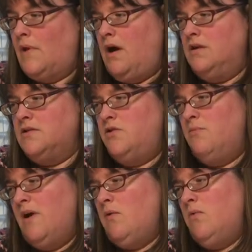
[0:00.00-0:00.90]
Also, you
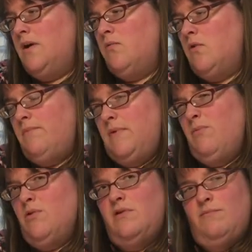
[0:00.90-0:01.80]
might want to
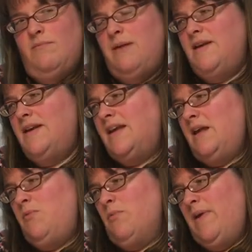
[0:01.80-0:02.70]
remember maybe to
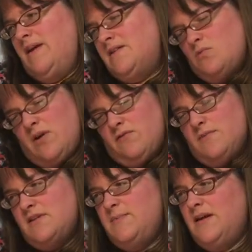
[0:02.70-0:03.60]
keep your pets away from
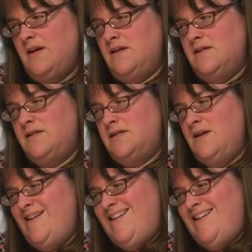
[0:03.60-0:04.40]
this because